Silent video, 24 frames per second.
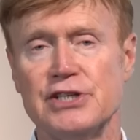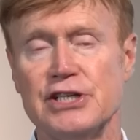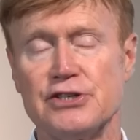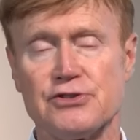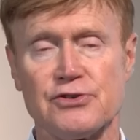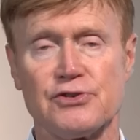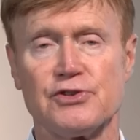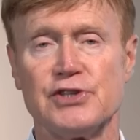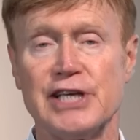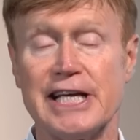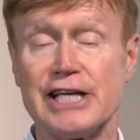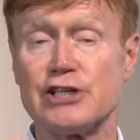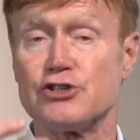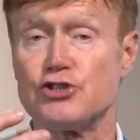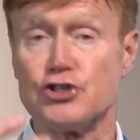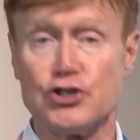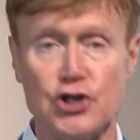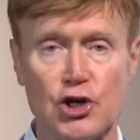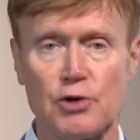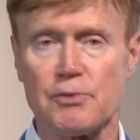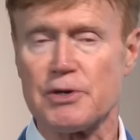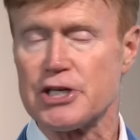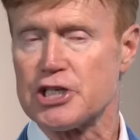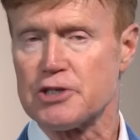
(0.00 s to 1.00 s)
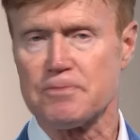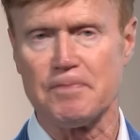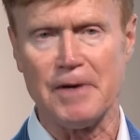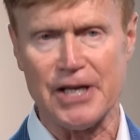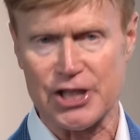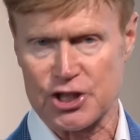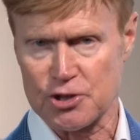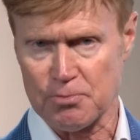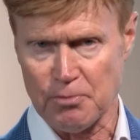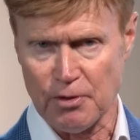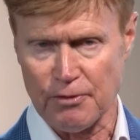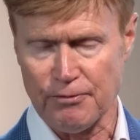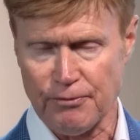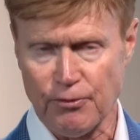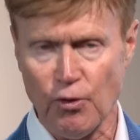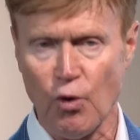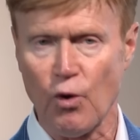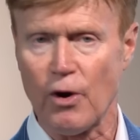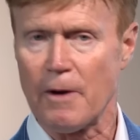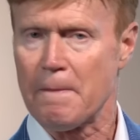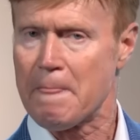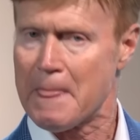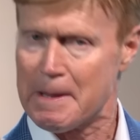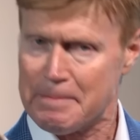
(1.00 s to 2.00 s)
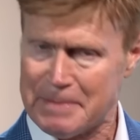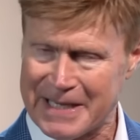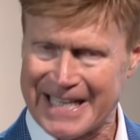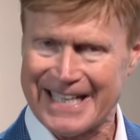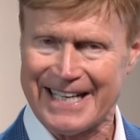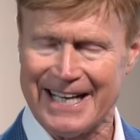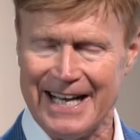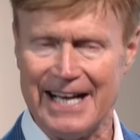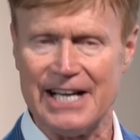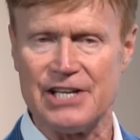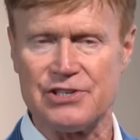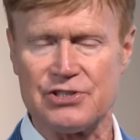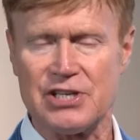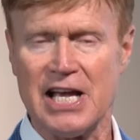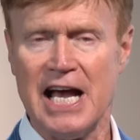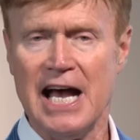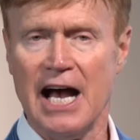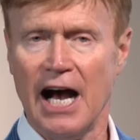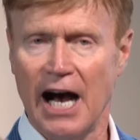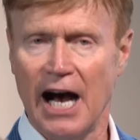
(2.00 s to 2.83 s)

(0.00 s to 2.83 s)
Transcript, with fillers: These are things you're responsible for, because